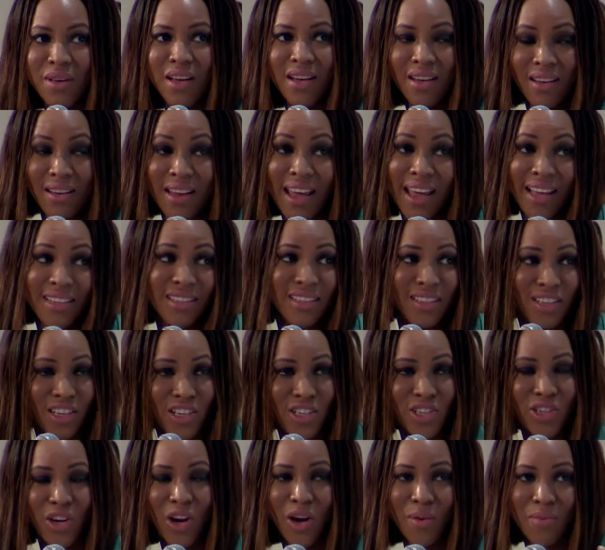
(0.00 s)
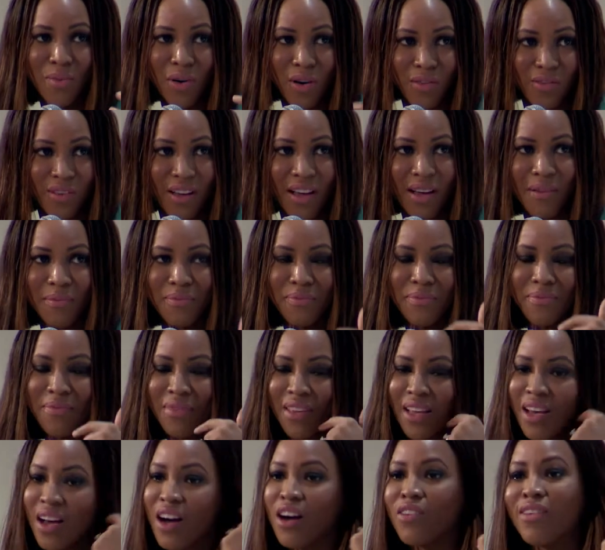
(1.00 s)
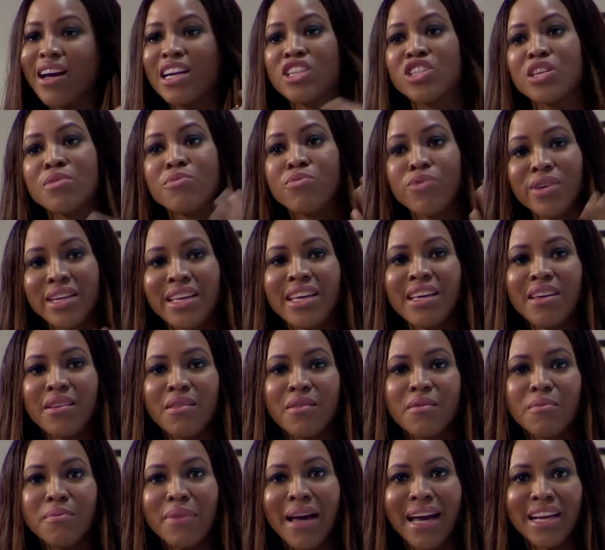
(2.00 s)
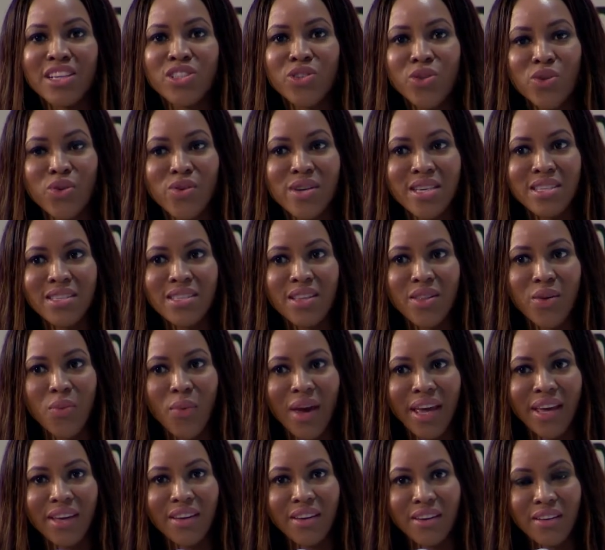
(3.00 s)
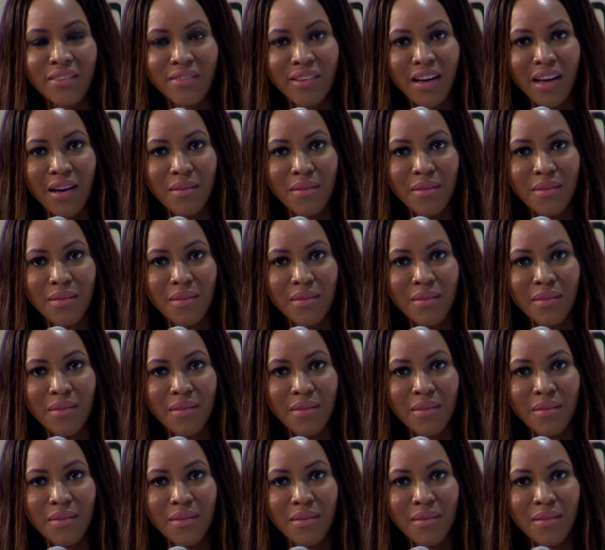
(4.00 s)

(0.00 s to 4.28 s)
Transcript: an excellent job of actually bringing back tourists in the wake of...